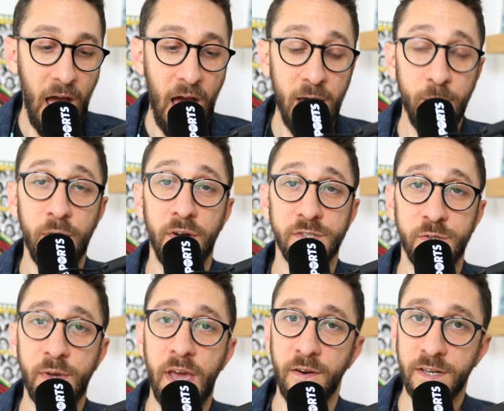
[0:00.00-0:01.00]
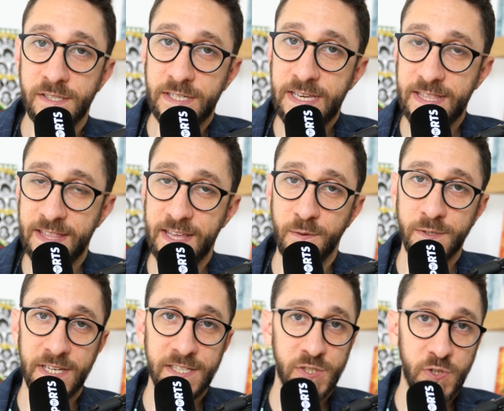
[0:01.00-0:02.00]
I would also guarantee that there
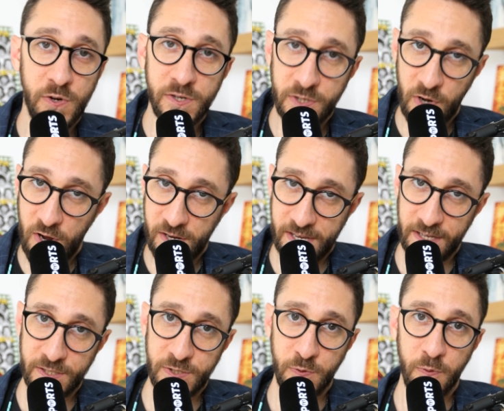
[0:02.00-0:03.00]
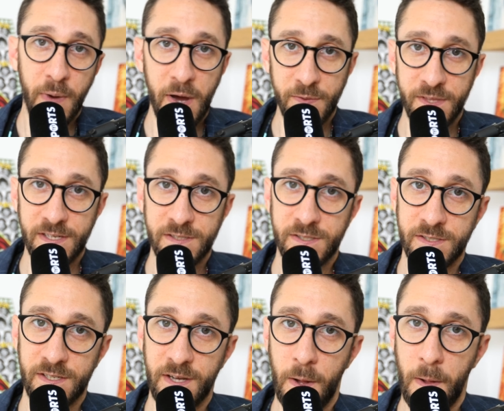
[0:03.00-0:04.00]
was a stern talking to about this.